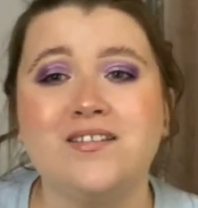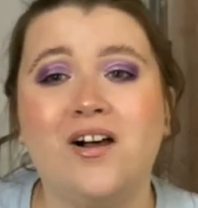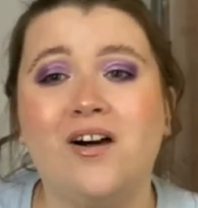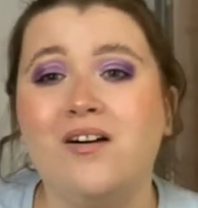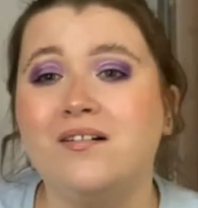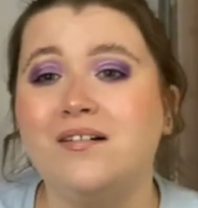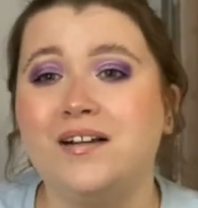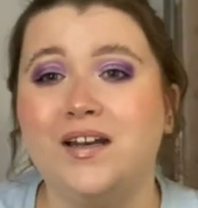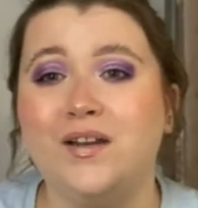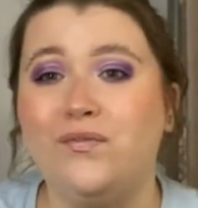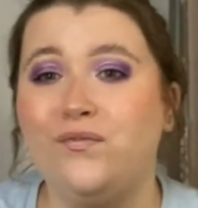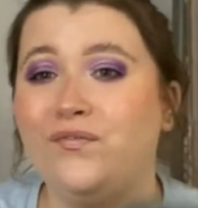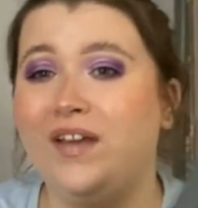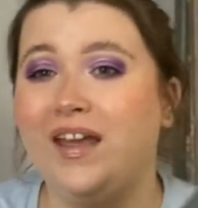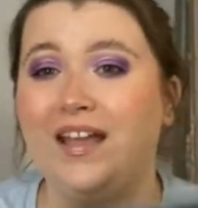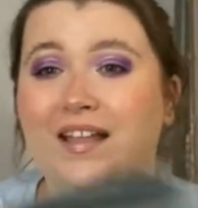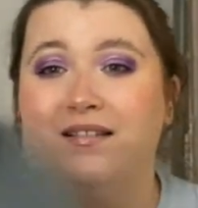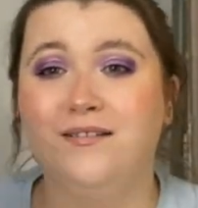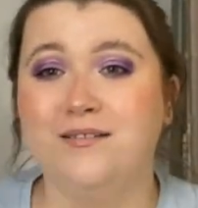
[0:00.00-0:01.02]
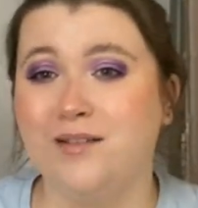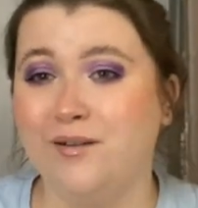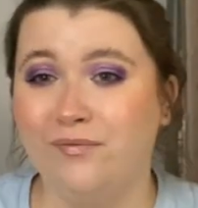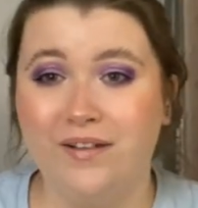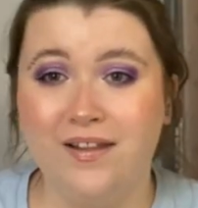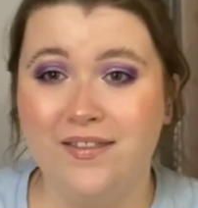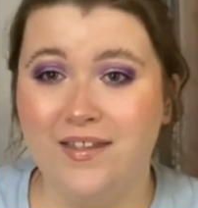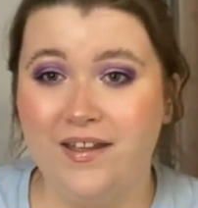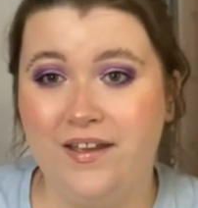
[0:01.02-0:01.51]
aren't going to fit in
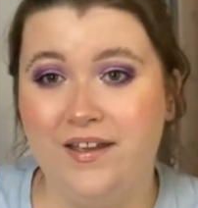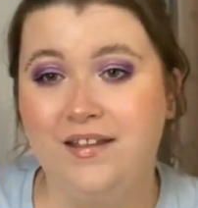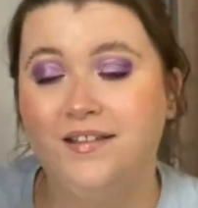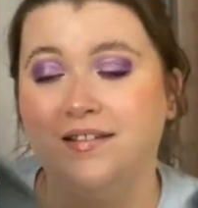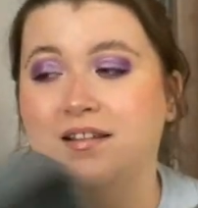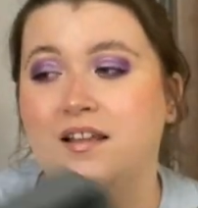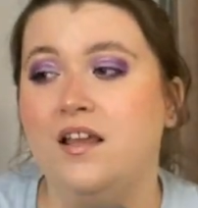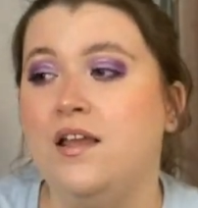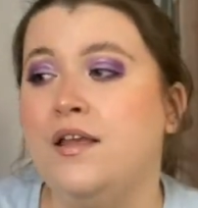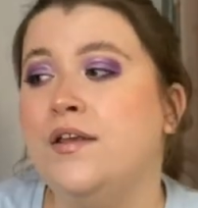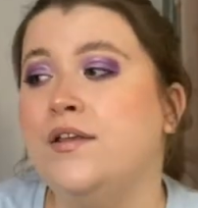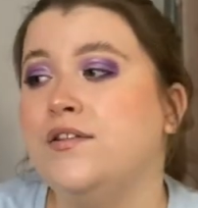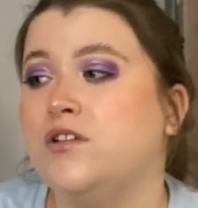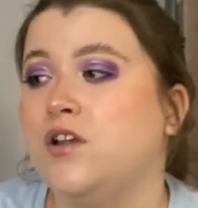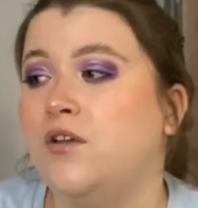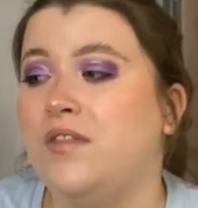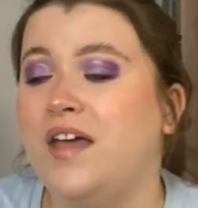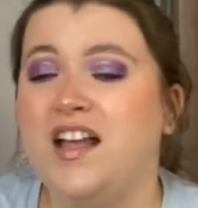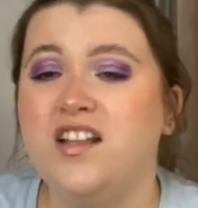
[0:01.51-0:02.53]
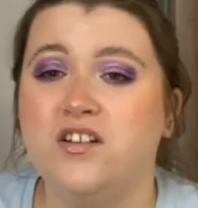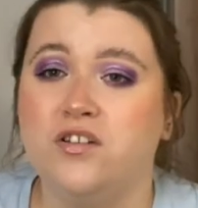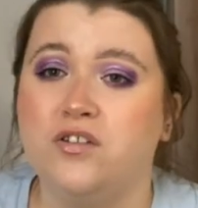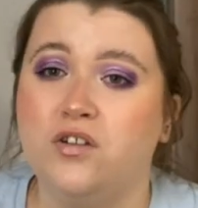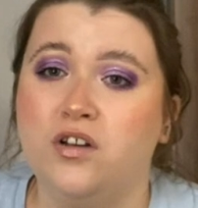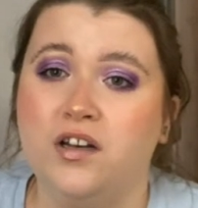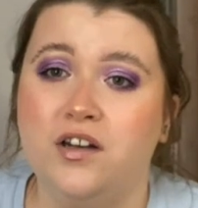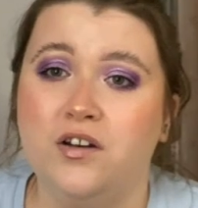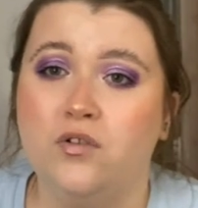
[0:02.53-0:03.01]
stuff like this. So they're
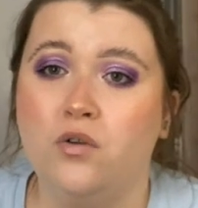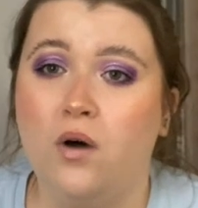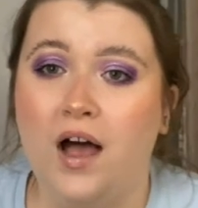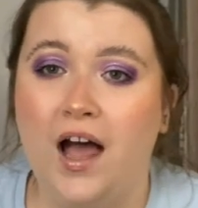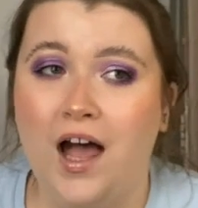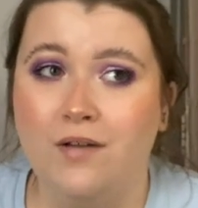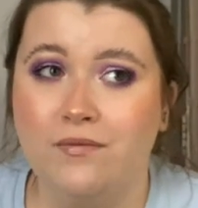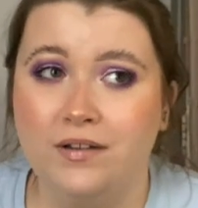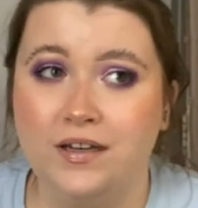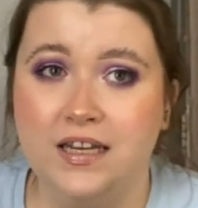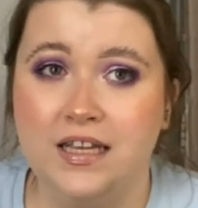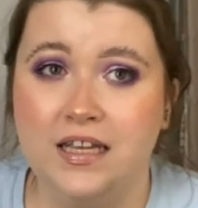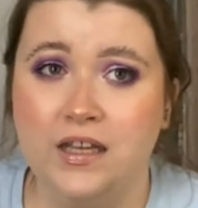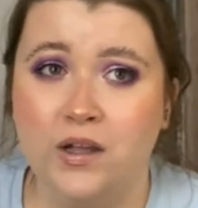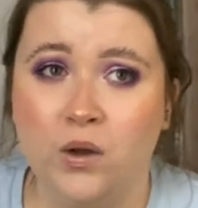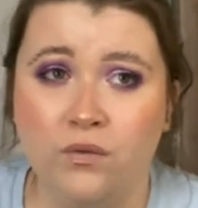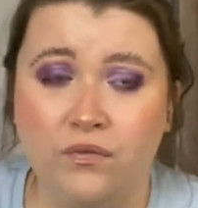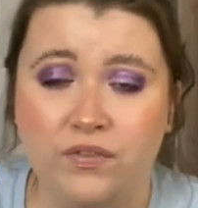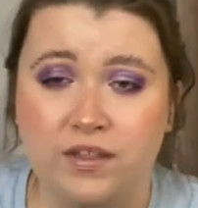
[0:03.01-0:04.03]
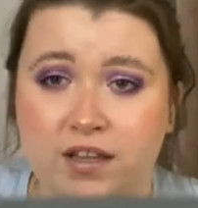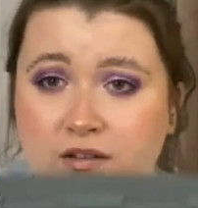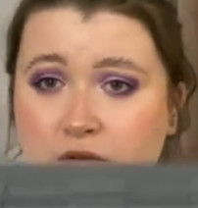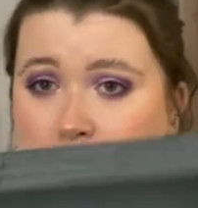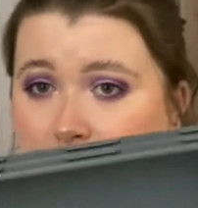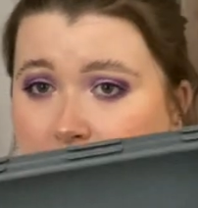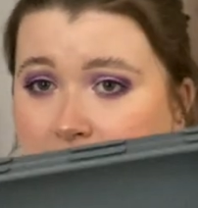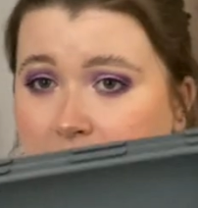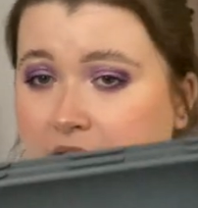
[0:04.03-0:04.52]
just going to not have any of these
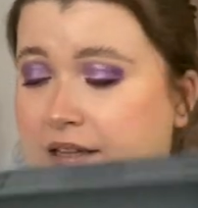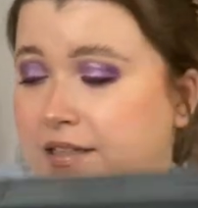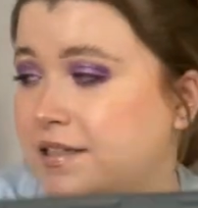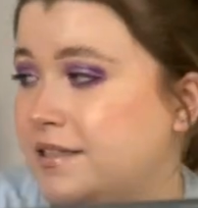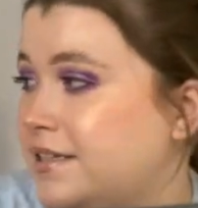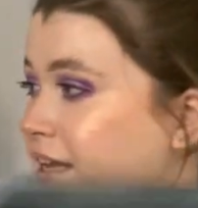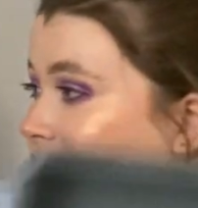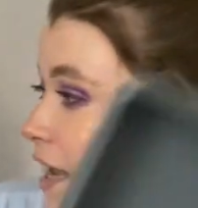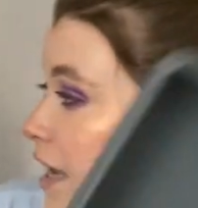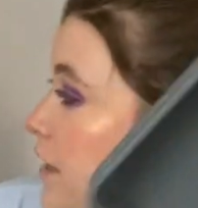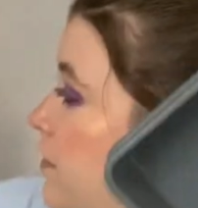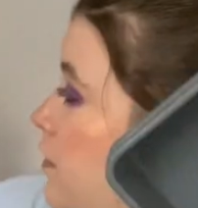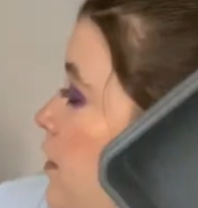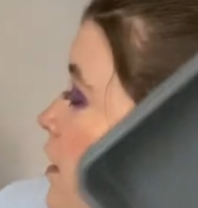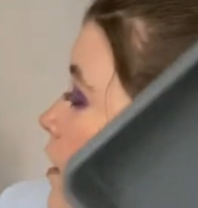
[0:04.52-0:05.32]
organisers in.